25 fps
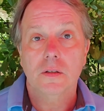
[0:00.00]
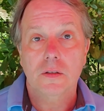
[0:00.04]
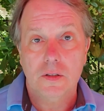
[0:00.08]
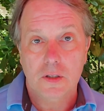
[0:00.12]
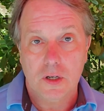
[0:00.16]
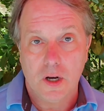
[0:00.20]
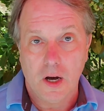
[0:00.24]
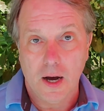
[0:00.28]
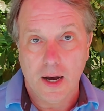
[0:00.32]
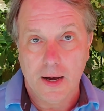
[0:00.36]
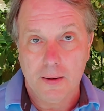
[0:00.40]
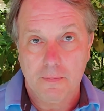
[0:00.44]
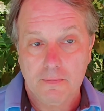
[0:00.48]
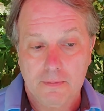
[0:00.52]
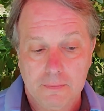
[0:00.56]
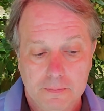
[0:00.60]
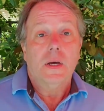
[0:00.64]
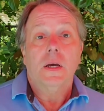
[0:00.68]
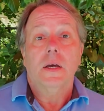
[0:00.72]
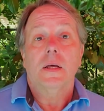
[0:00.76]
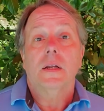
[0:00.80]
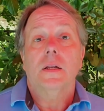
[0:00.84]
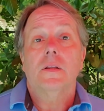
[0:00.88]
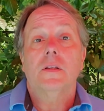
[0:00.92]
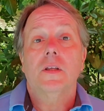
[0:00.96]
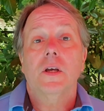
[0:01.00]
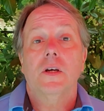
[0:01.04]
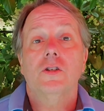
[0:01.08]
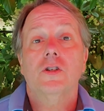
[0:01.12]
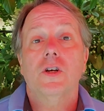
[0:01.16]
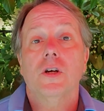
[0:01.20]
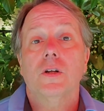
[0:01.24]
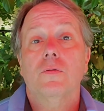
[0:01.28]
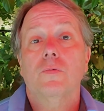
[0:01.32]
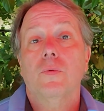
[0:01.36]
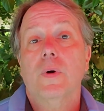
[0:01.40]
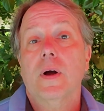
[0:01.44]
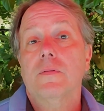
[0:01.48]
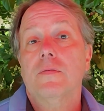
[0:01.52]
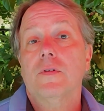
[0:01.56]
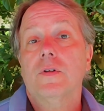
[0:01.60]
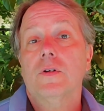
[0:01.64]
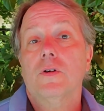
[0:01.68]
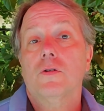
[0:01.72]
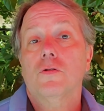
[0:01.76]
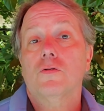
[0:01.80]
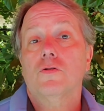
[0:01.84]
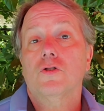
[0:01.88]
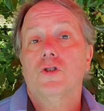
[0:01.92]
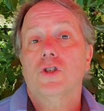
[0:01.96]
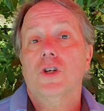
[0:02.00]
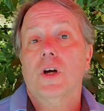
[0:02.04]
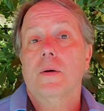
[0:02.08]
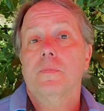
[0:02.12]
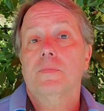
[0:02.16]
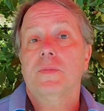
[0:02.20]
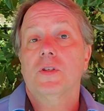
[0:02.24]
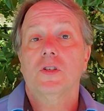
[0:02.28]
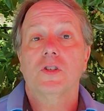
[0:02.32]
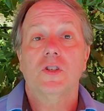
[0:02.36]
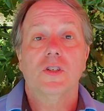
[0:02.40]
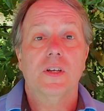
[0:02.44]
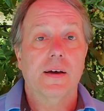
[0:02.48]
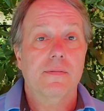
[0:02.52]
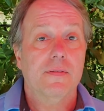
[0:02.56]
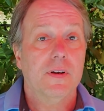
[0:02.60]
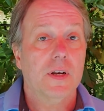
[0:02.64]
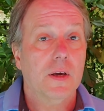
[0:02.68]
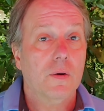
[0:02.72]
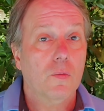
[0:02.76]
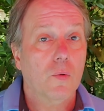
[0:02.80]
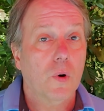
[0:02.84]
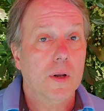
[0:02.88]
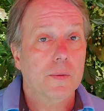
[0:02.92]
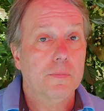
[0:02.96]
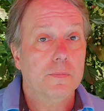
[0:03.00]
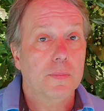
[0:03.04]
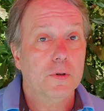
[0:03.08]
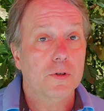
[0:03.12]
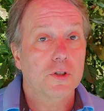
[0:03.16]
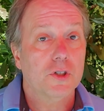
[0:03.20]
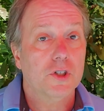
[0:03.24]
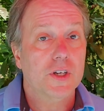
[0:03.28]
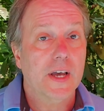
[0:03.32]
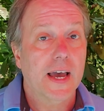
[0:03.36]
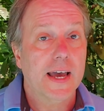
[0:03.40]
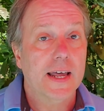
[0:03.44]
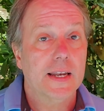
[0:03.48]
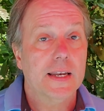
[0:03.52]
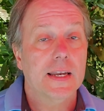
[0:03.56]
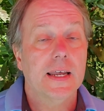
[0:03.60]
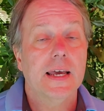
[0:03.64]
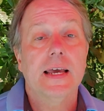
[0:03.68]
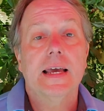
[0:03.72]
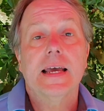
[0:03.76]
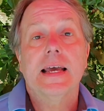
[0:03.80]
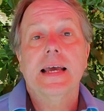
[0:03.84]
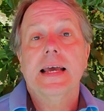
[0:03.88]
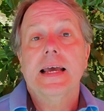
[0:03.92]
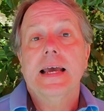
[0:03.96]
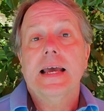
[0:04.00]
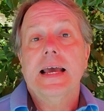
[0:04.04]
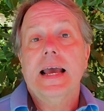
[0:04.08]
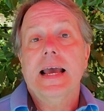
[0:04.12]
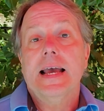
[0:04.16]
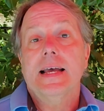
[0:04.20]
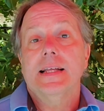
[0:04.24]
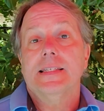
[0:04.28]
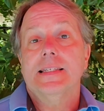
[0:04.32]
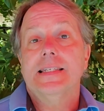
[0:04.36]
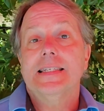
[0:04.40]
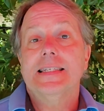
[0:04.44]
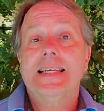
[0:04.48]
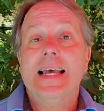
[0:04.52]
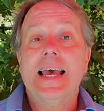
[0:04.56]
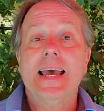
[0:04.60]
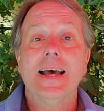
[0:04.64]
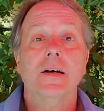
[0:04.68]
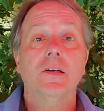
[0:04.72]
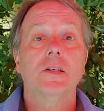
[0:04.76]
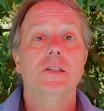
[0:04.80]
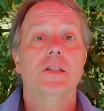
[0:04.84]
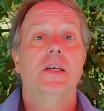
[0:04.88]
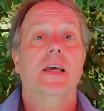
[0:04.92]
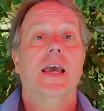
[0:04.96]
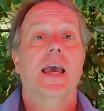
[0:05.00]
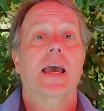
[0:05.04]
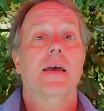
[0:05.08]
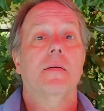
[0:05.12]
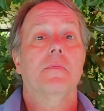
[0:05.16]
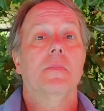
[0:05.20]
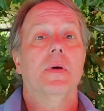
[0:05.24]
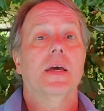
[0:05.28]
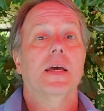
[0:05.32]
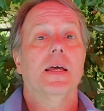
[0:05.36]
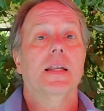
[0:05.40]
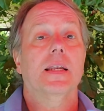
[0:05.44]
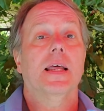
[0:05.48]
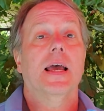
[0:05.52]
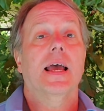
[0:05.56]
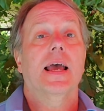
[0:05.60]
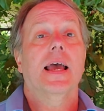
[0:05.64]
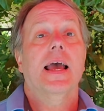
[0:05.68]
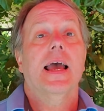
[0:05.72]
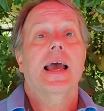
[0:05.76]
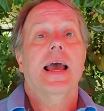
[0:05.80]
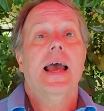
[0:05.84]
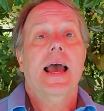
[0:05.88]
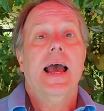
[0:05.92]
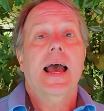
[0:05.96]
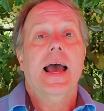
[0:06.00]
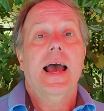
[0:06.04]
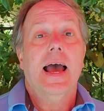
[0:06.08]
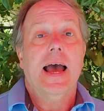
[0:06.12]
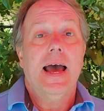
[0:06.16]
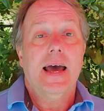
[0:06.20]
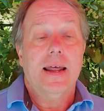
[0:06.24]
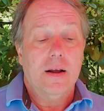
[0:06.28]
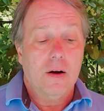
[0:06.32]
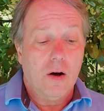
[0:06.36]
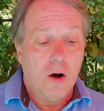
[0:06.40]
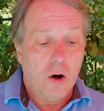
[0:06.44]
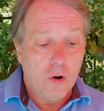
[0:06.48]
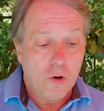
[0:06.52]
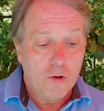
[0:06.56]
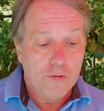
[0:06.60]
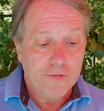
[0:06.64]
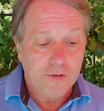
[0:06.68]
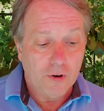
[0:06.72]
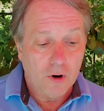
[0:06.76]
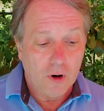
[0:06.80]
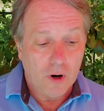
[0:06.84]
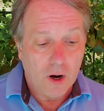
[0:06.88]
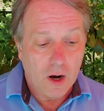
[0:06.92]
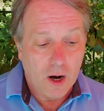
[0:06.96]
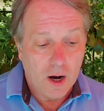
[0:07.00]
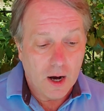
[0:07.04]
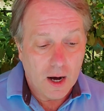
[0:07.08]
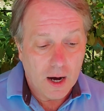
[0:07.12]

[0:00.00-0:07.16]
time. In addition, revenues jumped seventy-one percent, and sales came in at over one